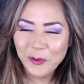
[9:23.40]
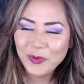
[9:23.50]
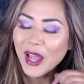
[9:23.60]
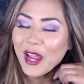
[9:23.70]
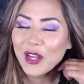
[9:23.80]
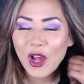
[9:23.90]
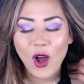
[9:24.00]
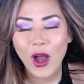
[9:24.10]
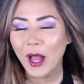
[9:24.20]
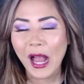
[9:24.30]
I know,
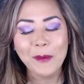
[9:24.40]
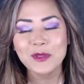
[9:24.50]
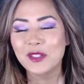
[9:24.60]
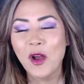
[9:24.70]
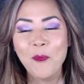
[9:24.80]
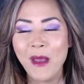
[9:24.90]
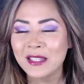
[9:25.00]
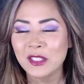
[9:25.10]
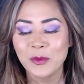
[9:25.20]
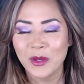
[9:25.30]
I'm still
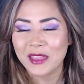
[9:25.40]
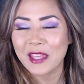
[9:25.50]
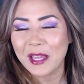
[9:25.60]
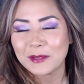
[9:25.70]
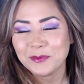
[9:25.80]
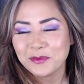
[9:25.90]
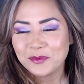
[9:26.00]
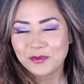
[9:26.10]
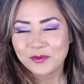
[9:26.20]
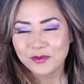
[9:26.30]
messing with it.
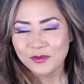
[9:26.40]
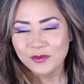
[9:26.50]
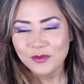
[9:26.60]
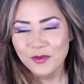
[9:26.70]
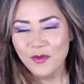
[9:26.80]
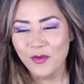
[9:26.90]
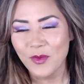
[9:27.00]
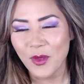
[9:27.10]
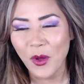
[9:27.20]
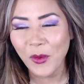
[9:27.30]

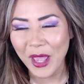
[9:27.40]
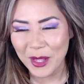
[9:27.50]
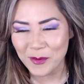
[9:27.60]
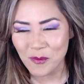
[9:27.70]
Okay.